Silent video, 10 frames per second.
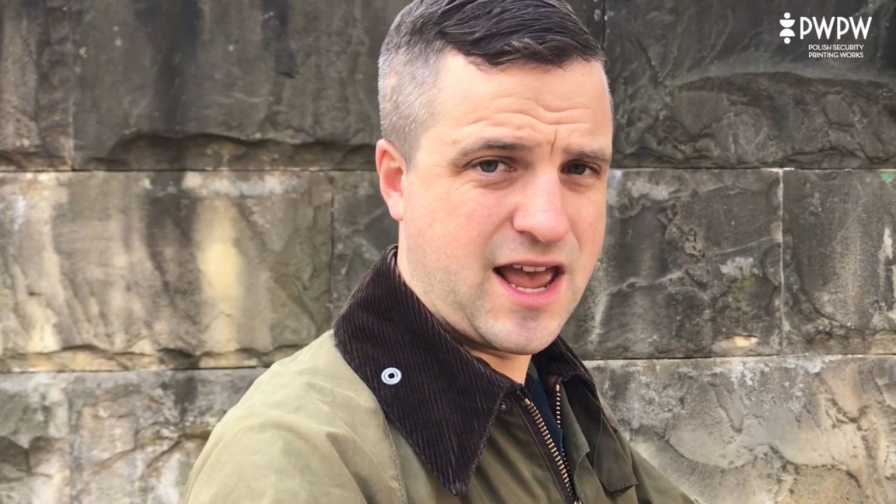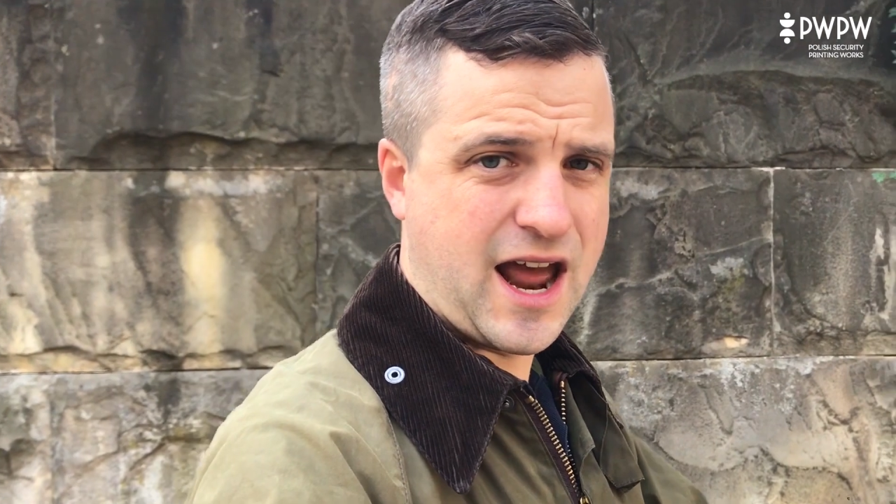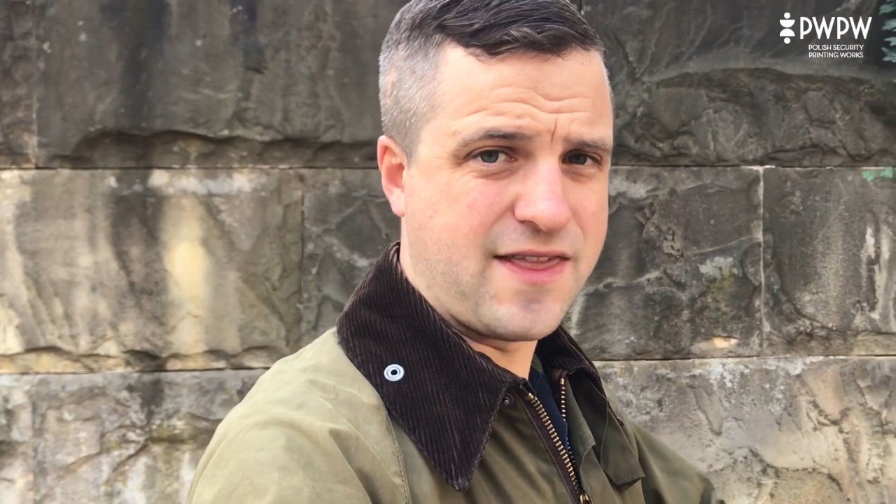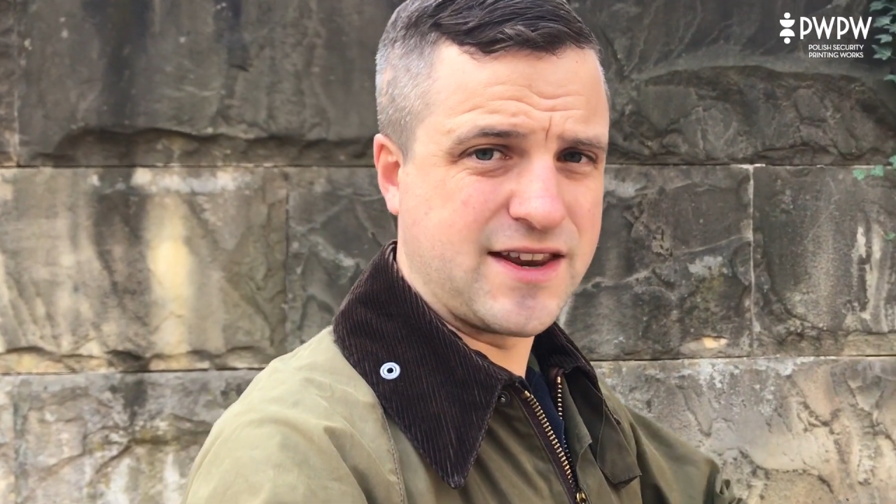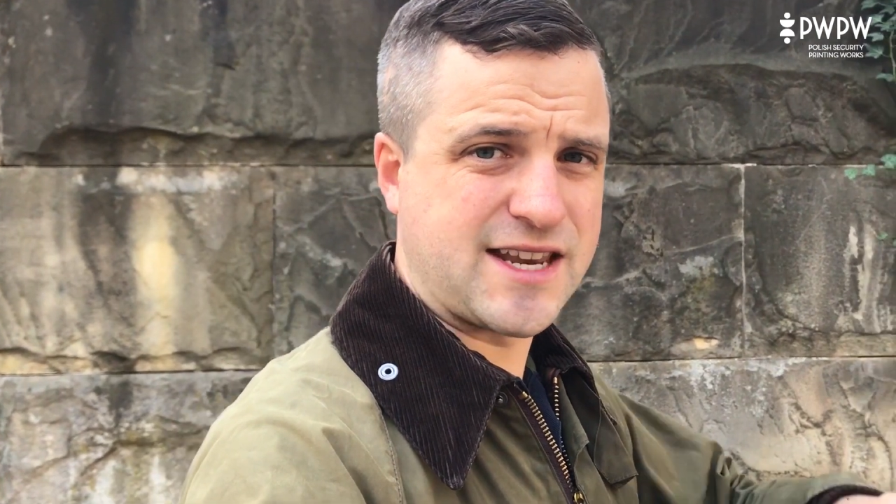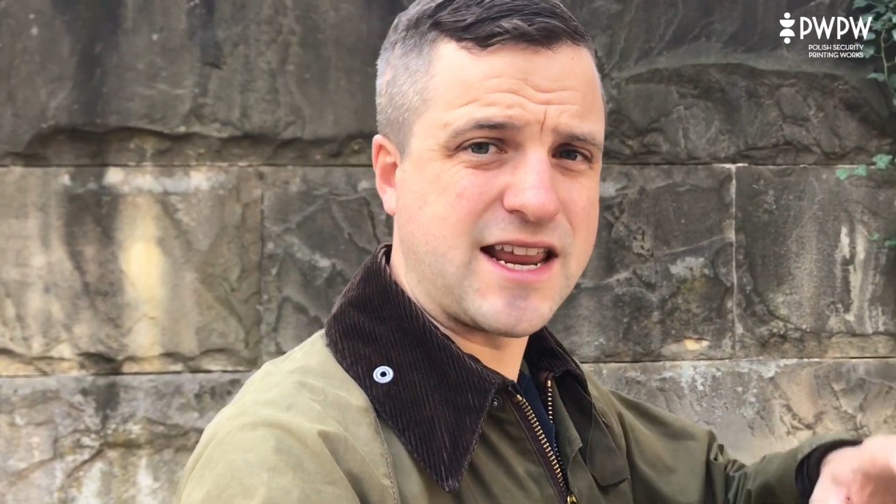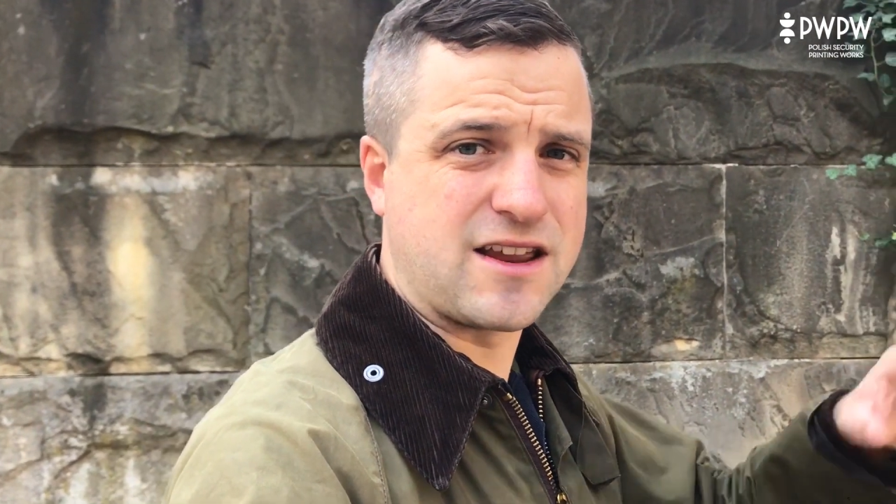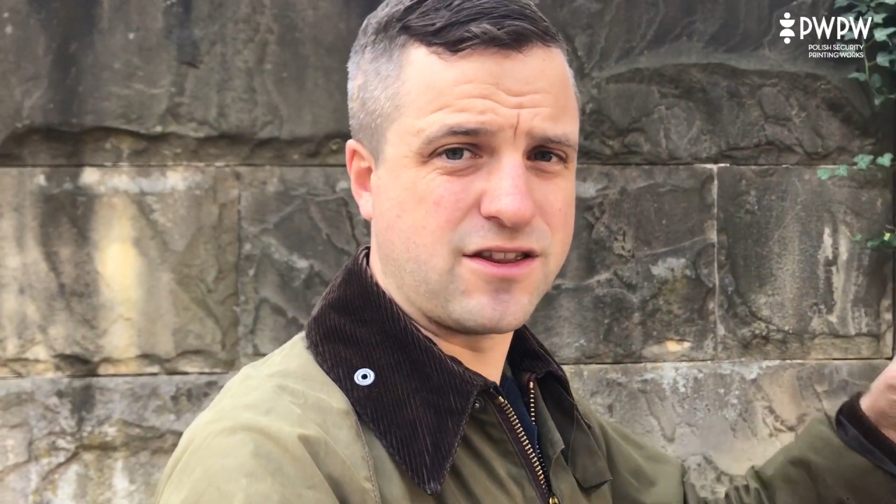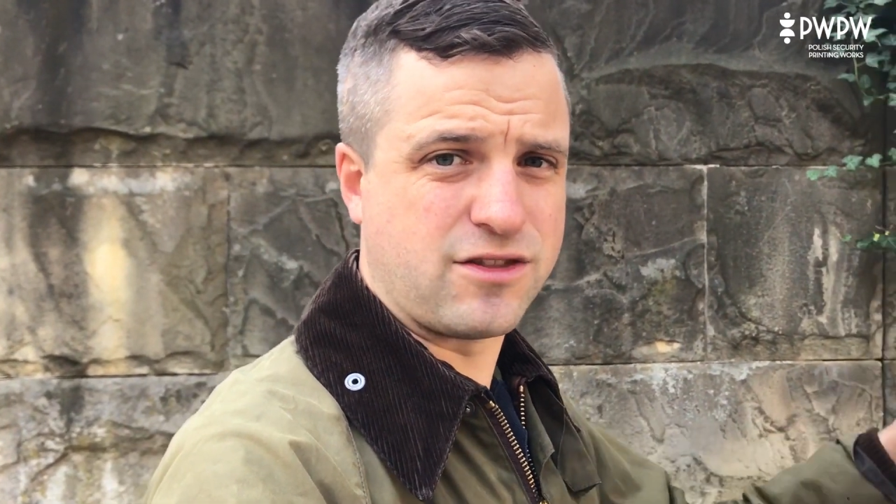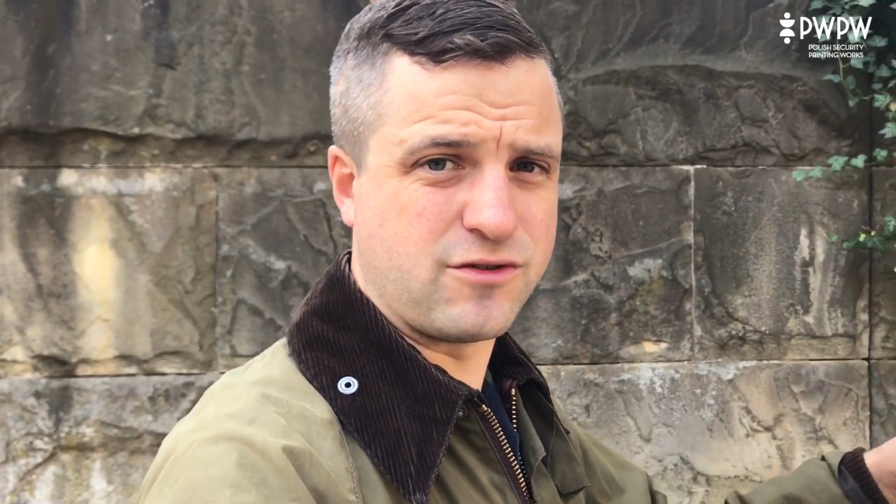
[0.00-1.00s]
and they're
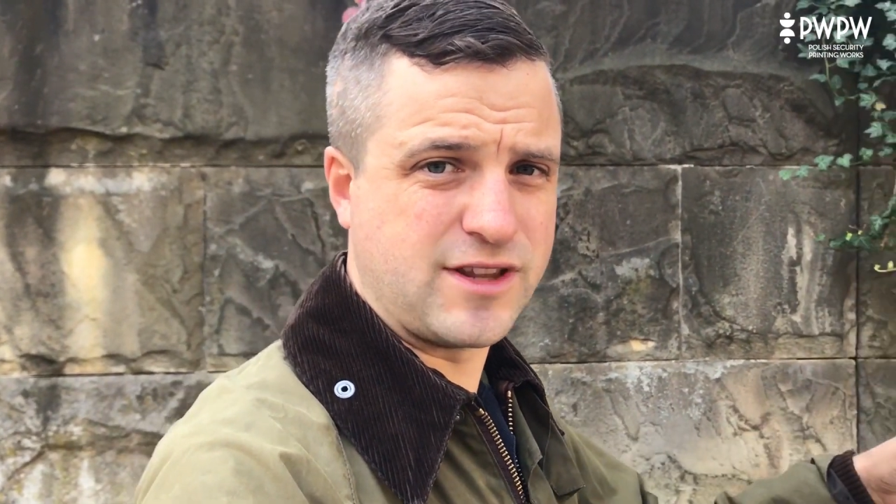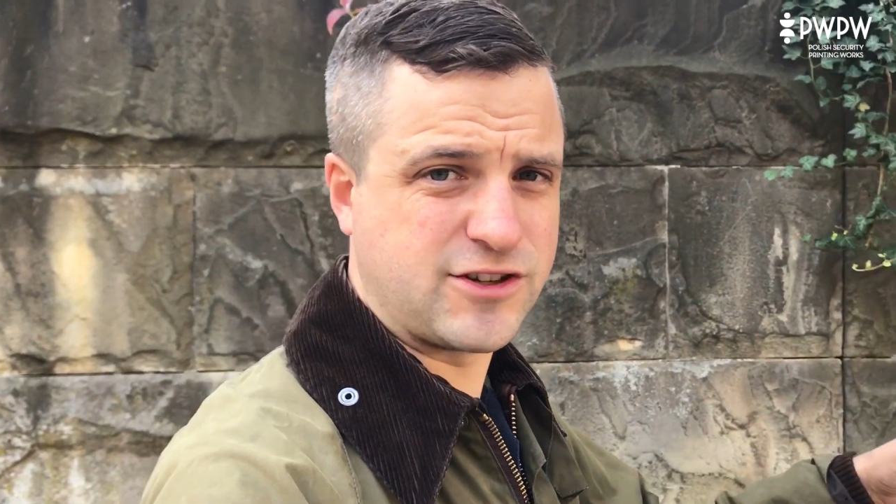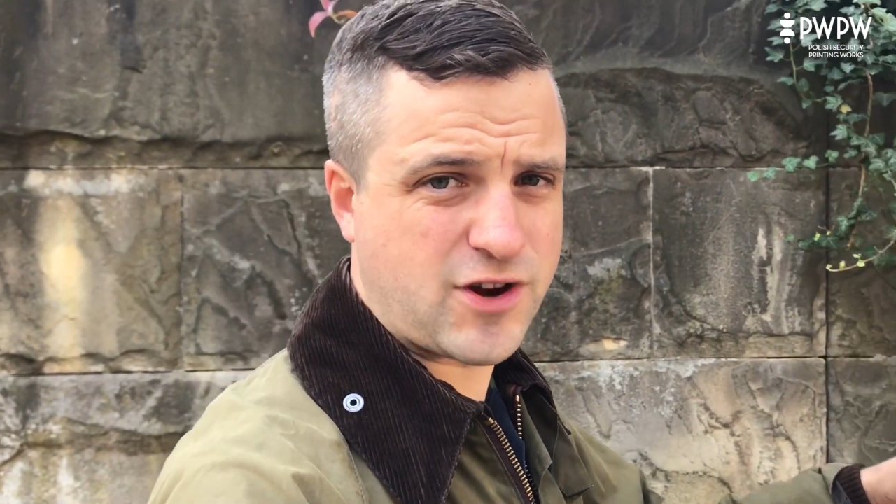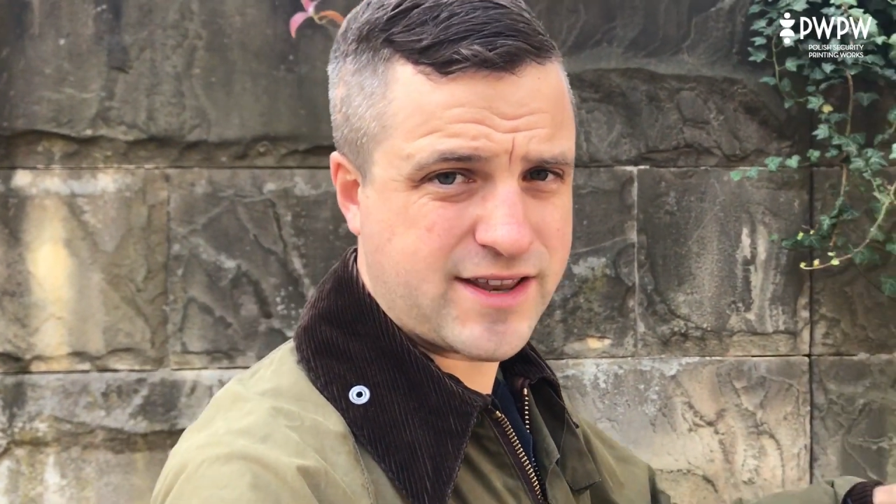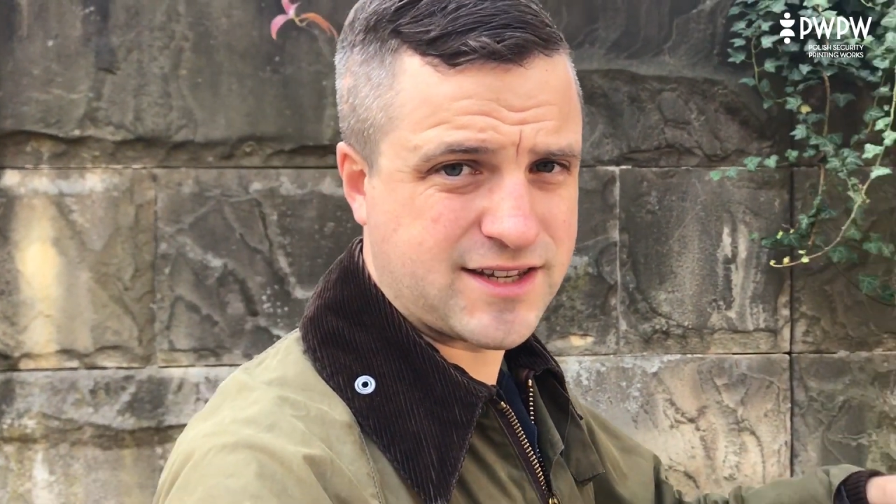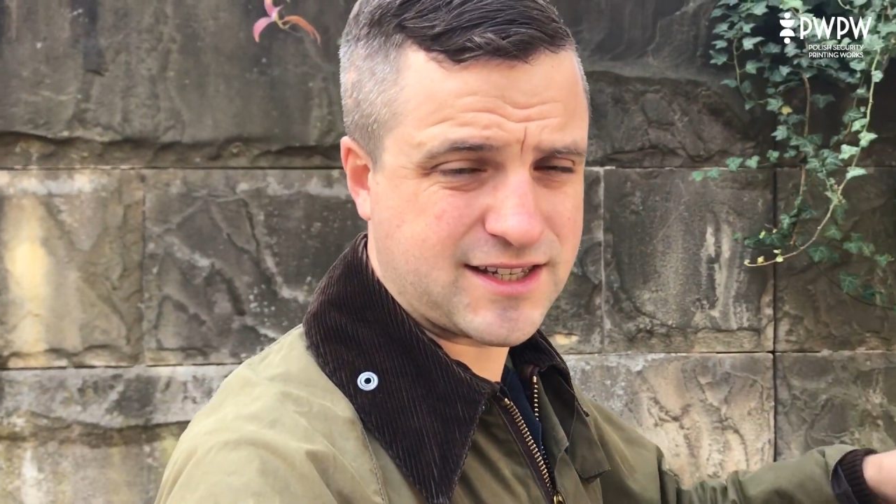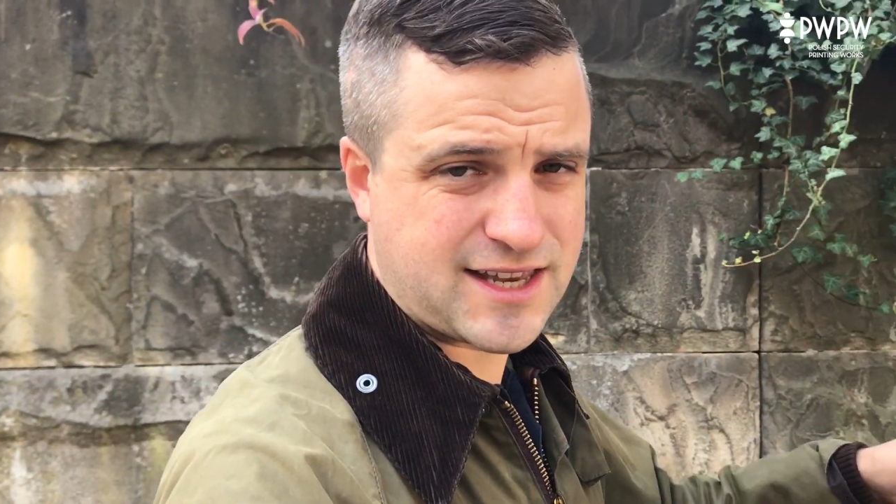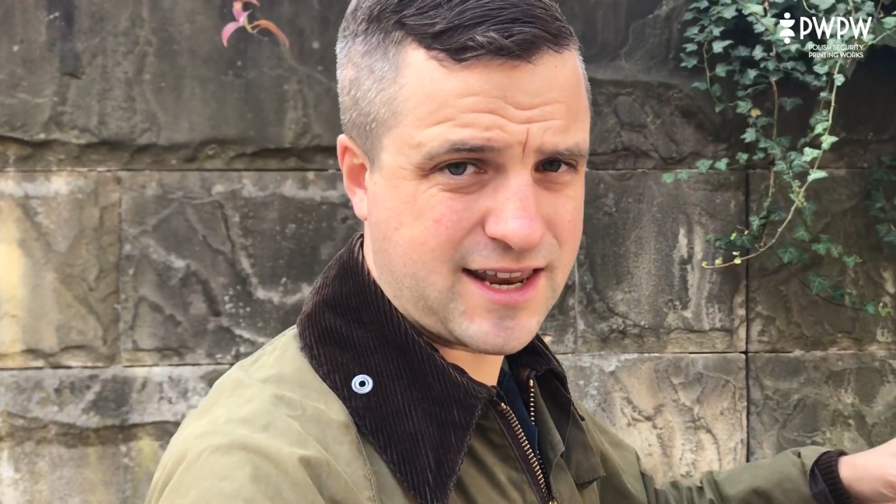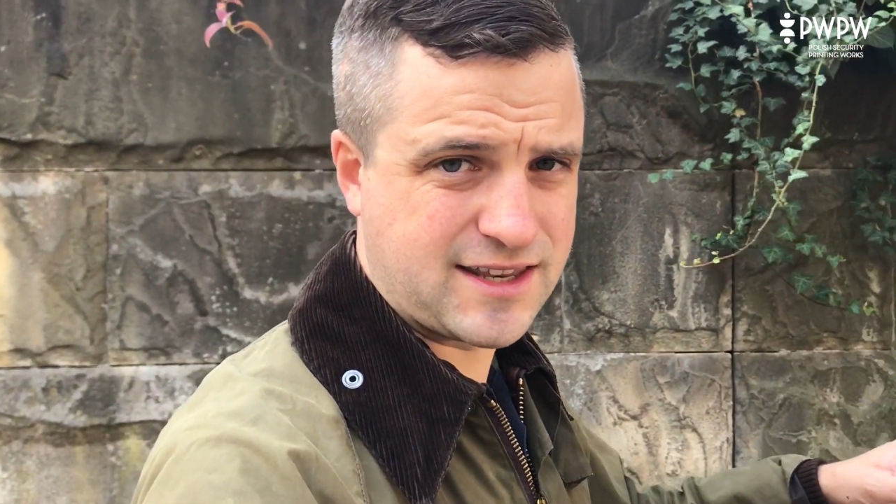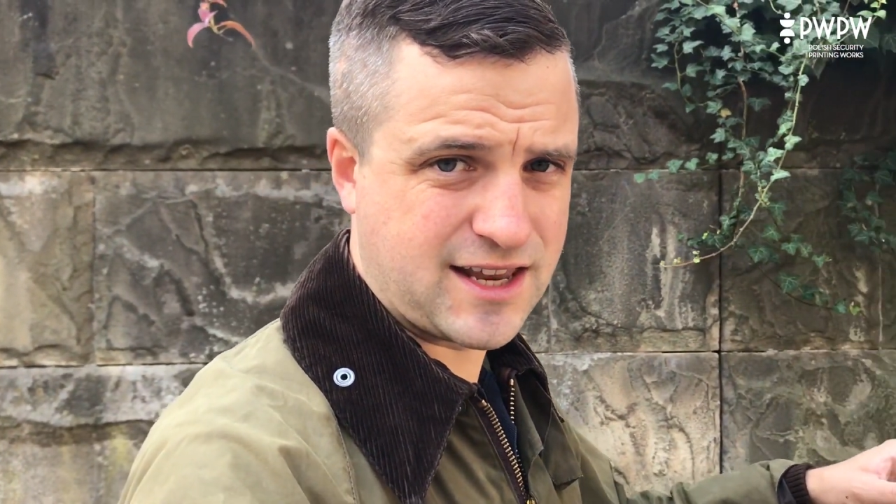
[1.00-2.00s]
taken through the transit
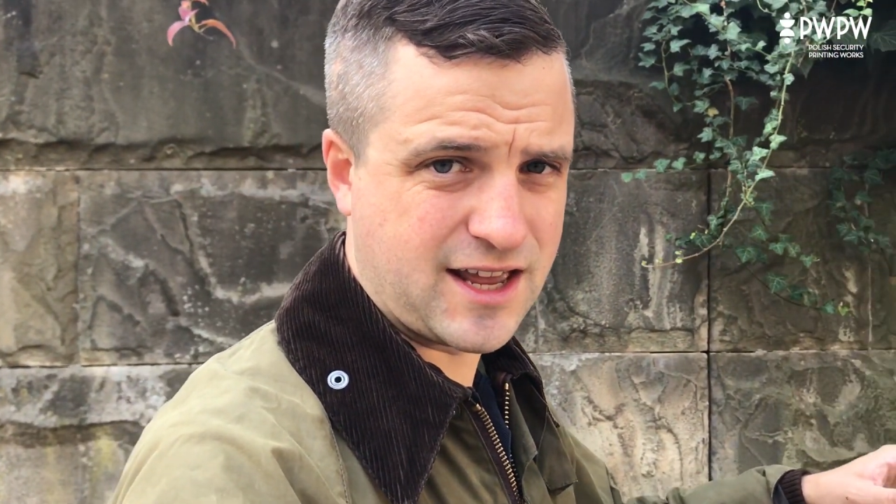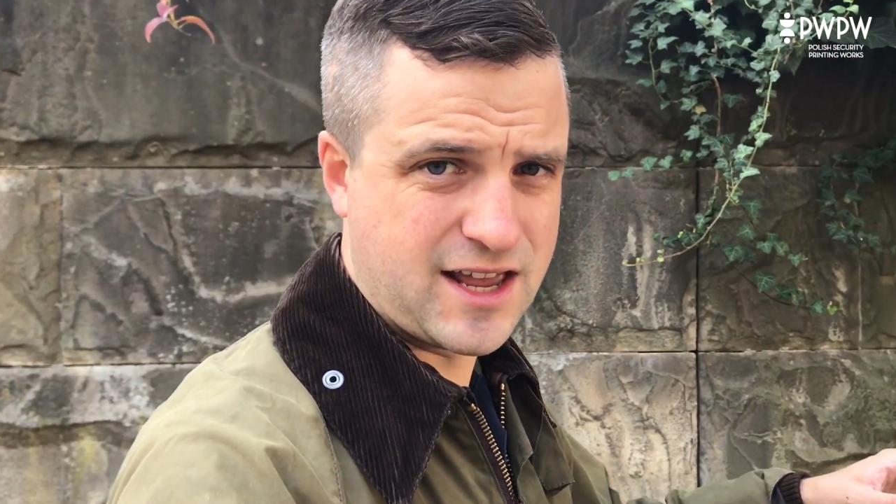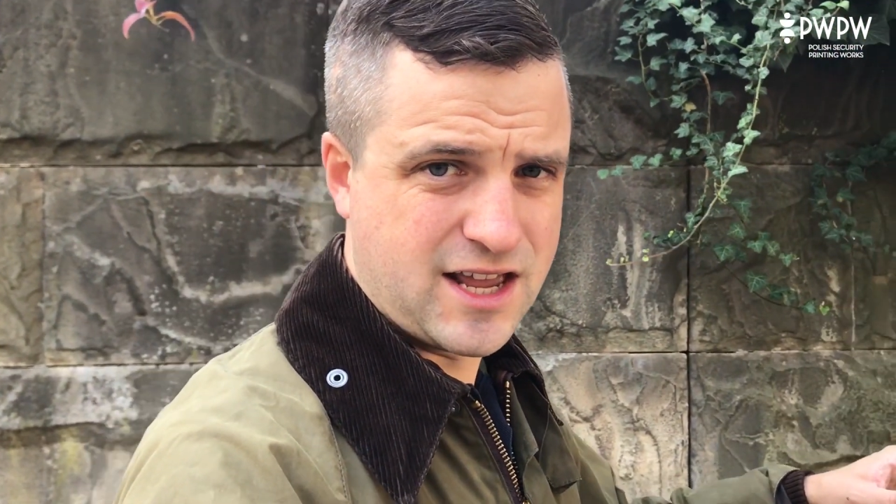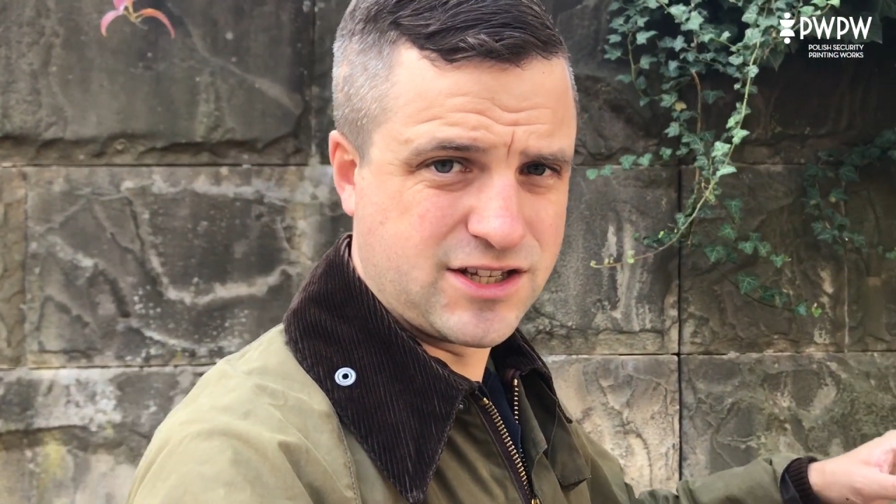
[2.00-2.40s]
centre